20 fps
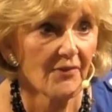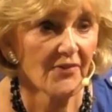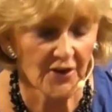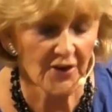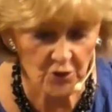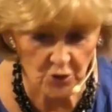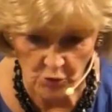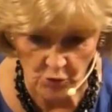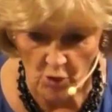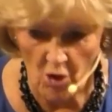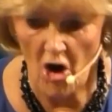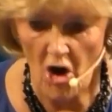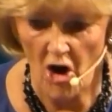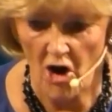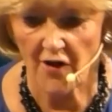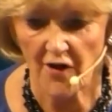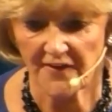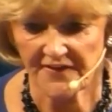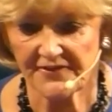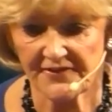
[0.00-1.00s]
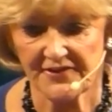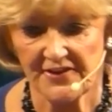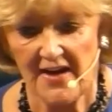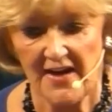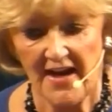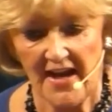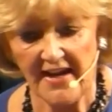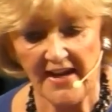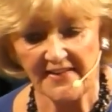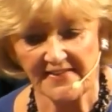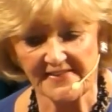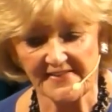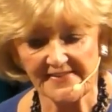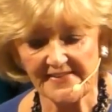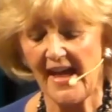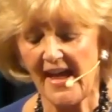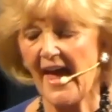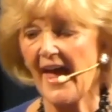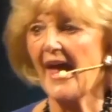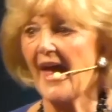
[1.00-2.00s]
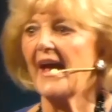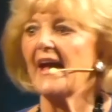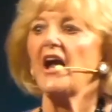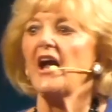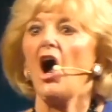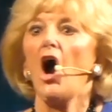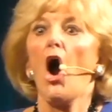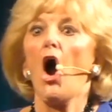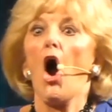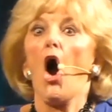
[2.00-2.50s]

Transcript: The cross is saying